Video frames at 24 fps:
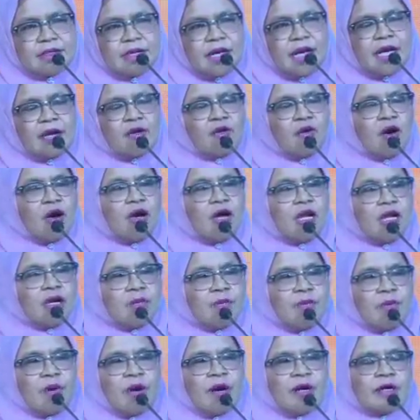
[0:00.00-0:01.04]
I call
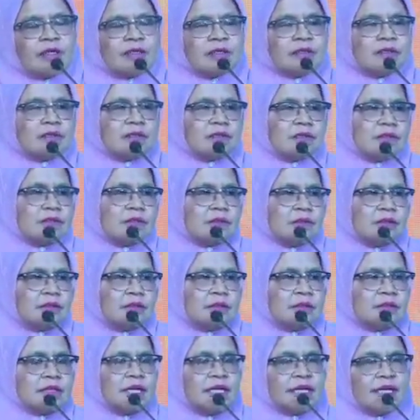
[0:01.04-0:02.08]
upon
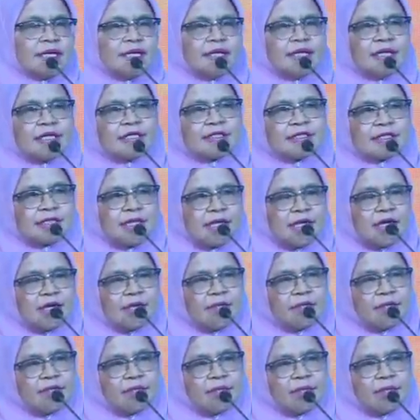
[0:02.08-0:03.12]
the leaders here.